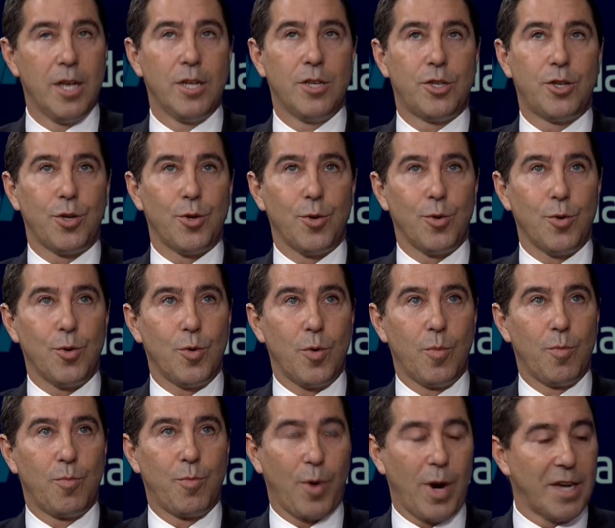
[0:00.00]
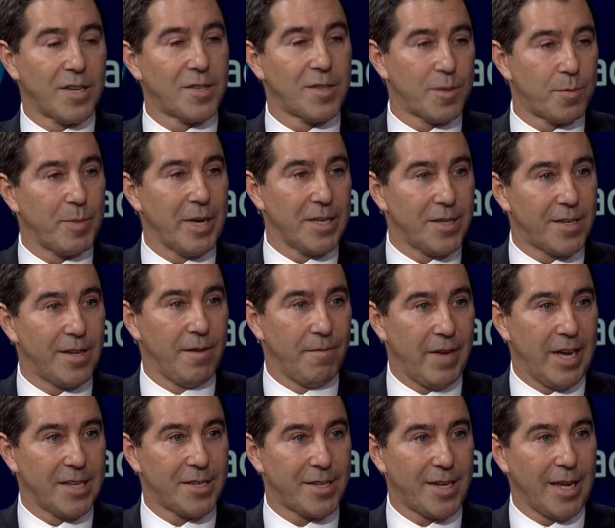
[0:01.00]
to process-based
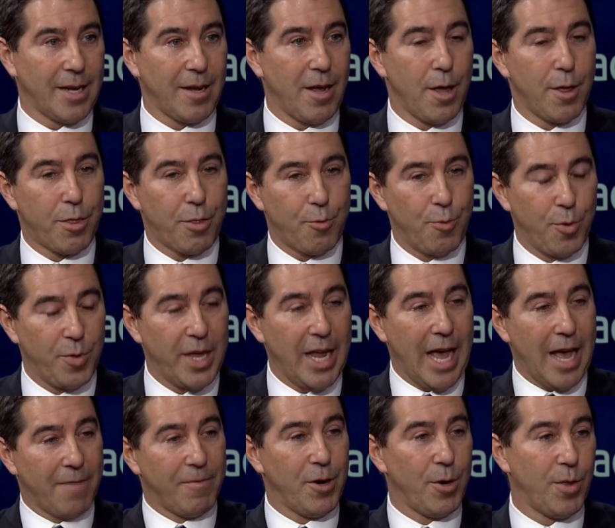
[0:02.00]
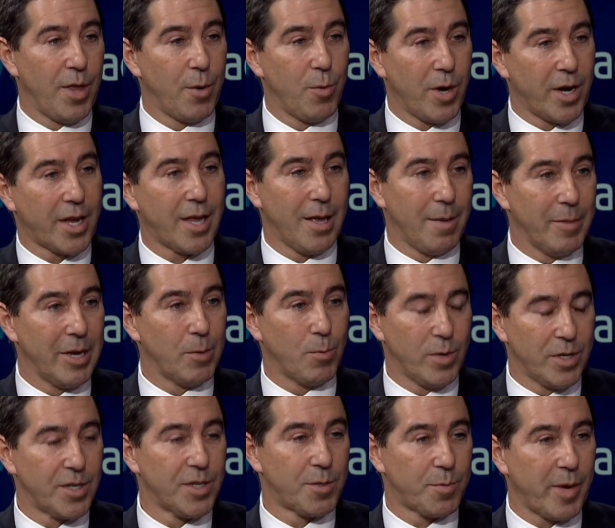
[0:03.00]
investing through the avenue they want to come in,
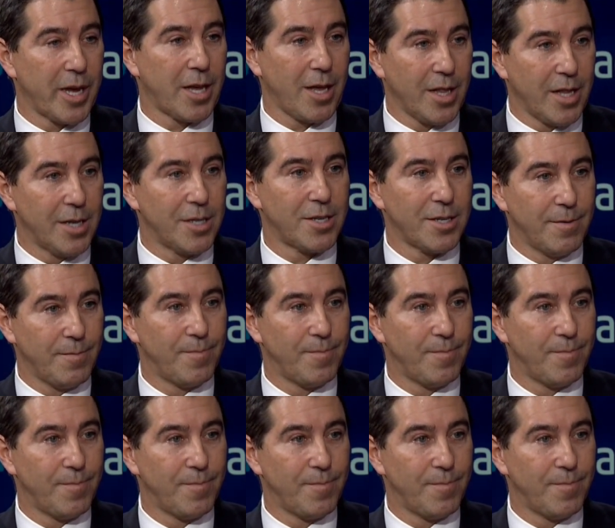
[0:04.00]
which is speculation.